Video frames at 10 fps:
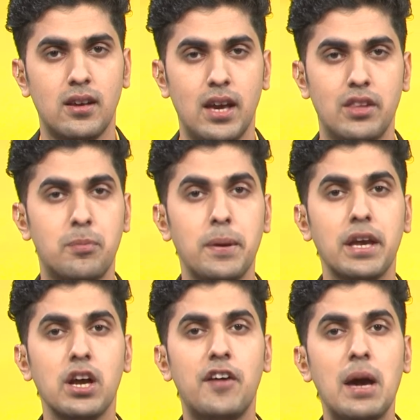And
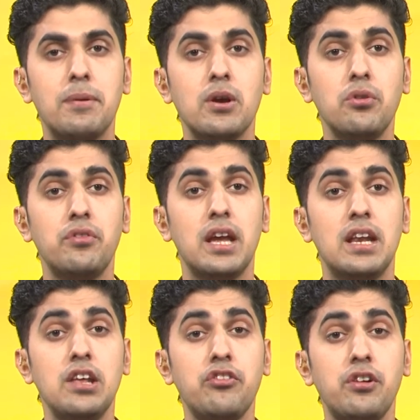speaking of IPOs, the
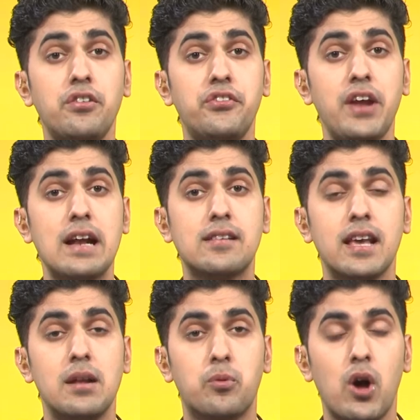initial share
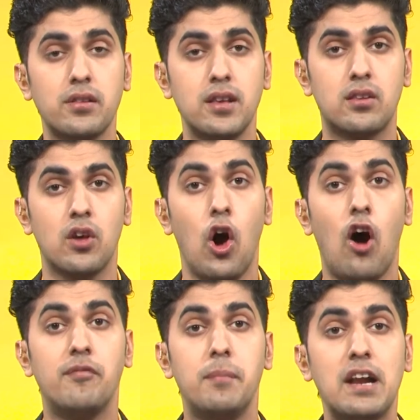sale process
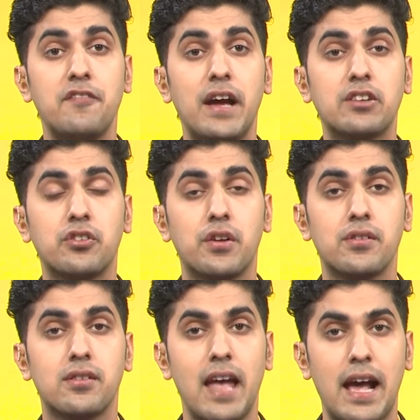of manufacturer of
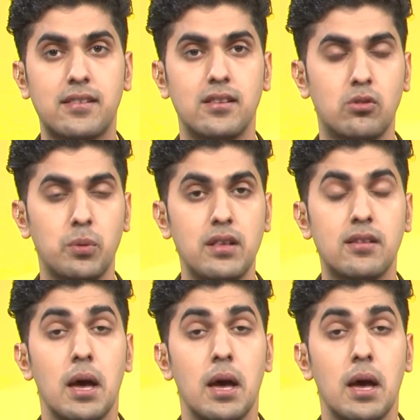snacks and sweets